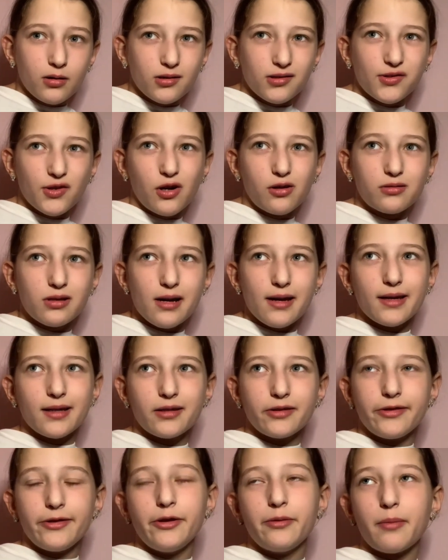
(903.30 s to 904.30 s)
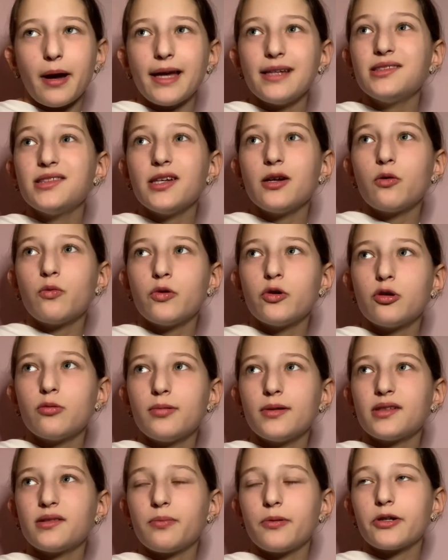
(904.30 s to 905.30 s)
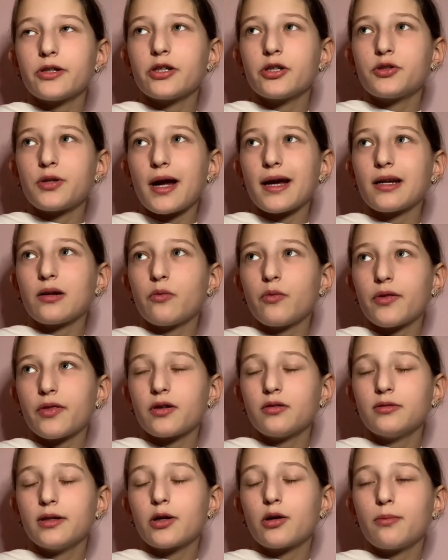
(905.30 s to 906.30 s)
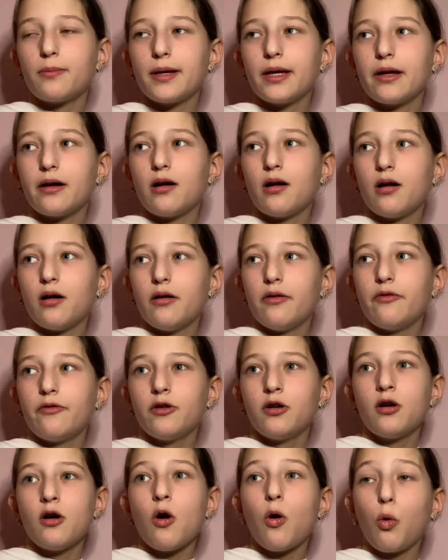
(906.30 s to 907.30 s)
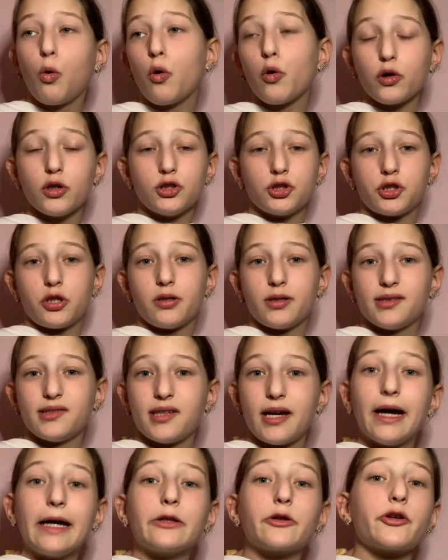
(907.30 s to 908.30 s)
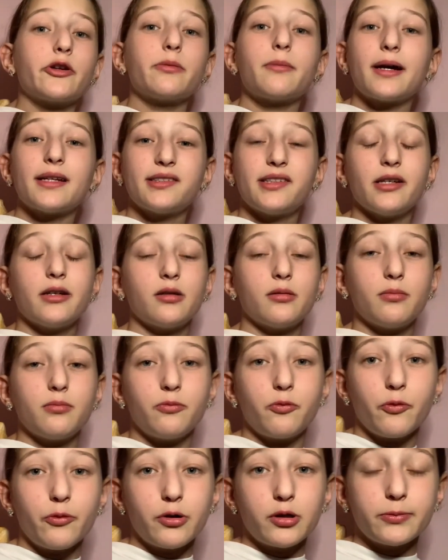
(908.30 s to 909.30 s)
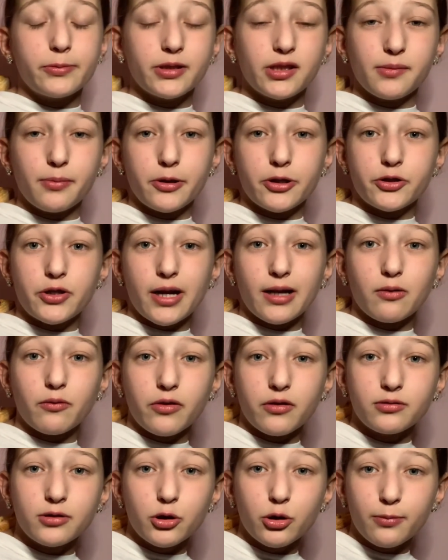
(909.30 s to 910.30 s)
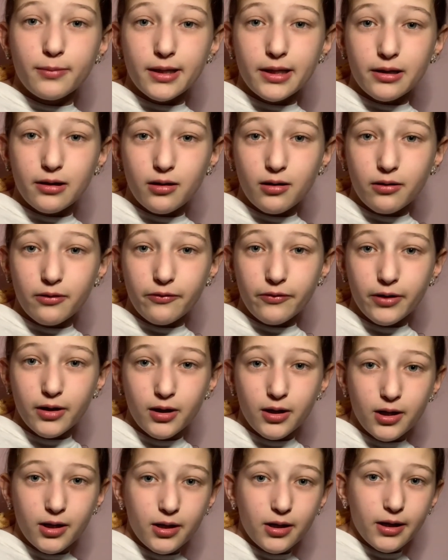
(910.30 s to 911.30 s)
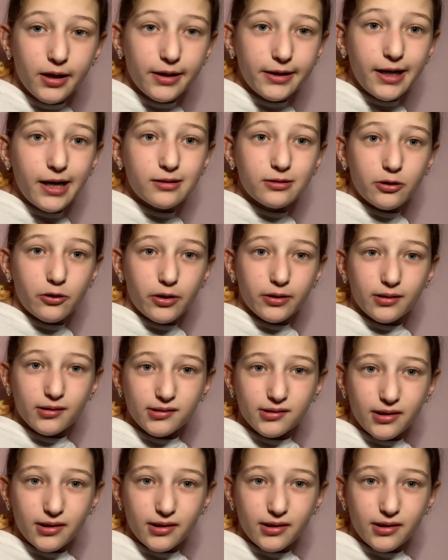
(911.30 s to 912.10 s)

So like, you might see a little bit bearded dragon with a little bit of orange on the side, or you might see a little bit bearded dragon with a little bit of yellow on the